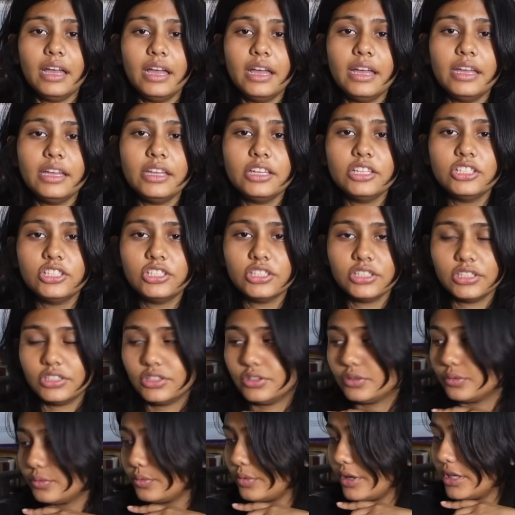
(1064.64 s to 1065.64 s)
I
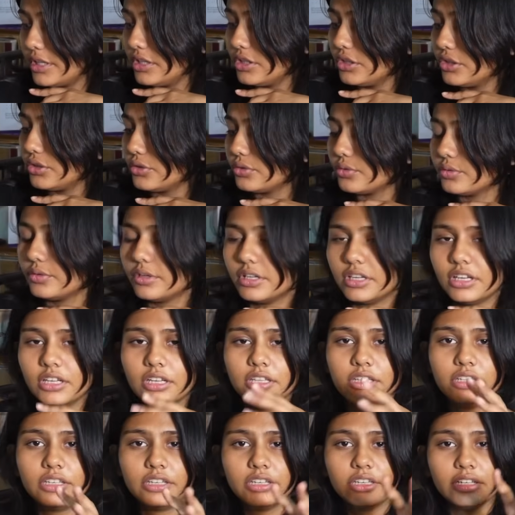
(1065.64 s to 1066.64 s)
just went through
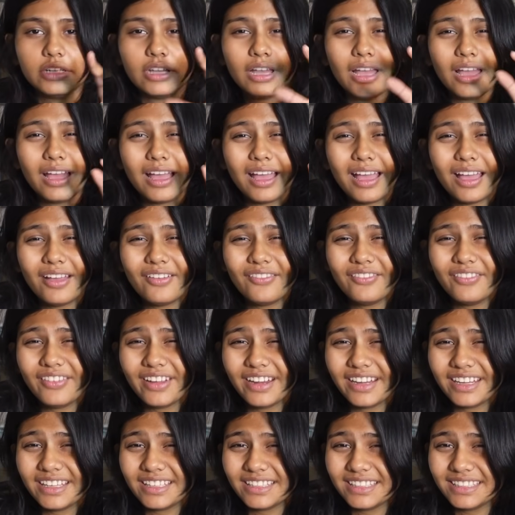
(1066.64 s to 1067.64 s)
another
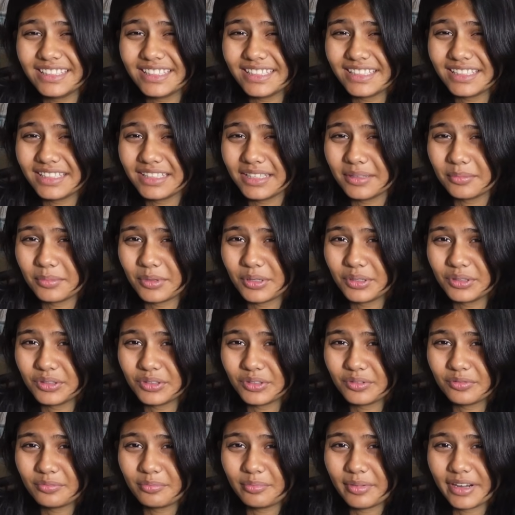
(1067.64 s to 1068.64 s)
very teeny amount
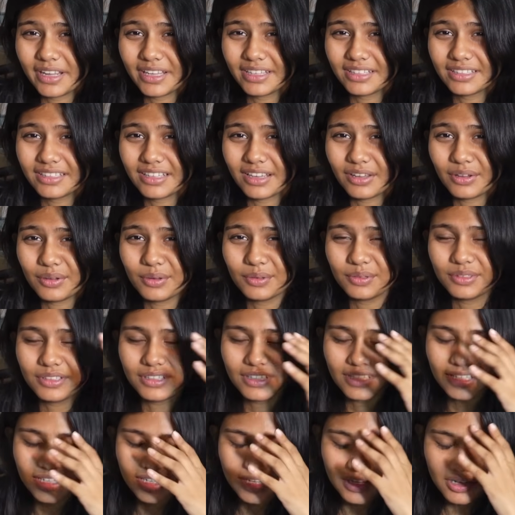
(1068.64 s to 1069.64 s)
of breakdown
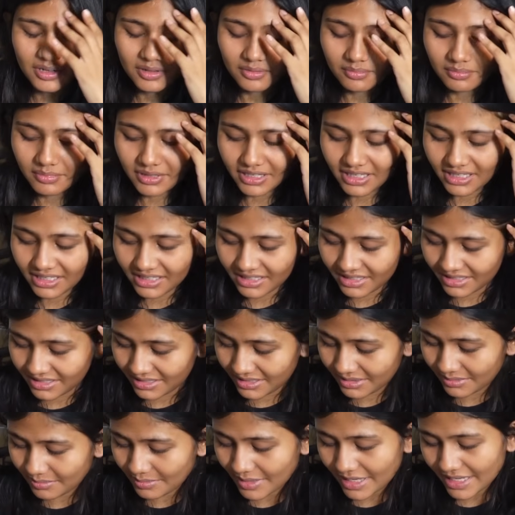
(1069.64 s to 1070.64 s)
because
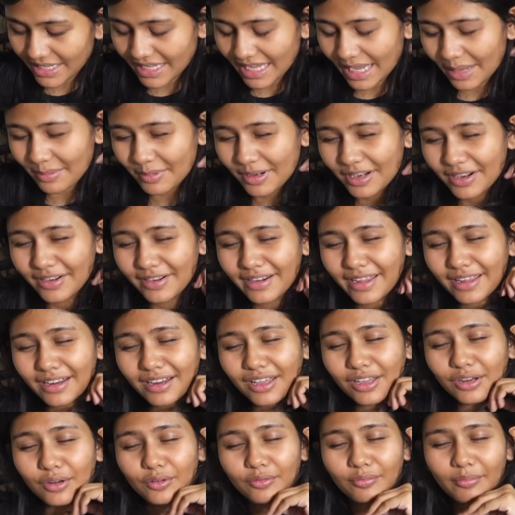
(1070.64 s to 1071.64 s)
my camera ran
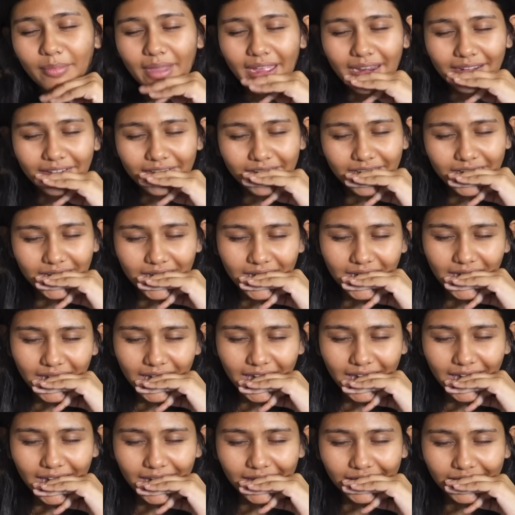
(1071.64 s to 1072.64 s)
out of battery,
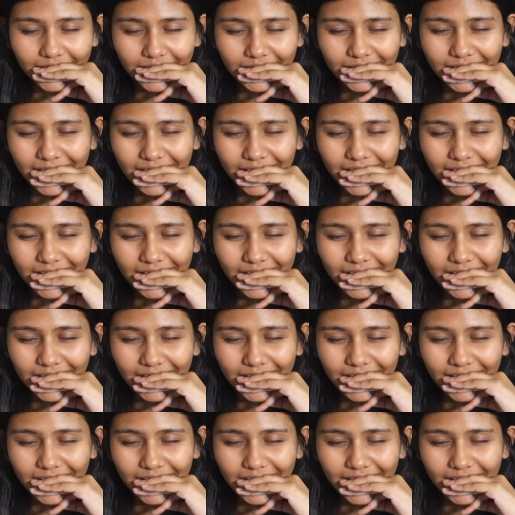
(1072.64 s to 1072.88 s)
and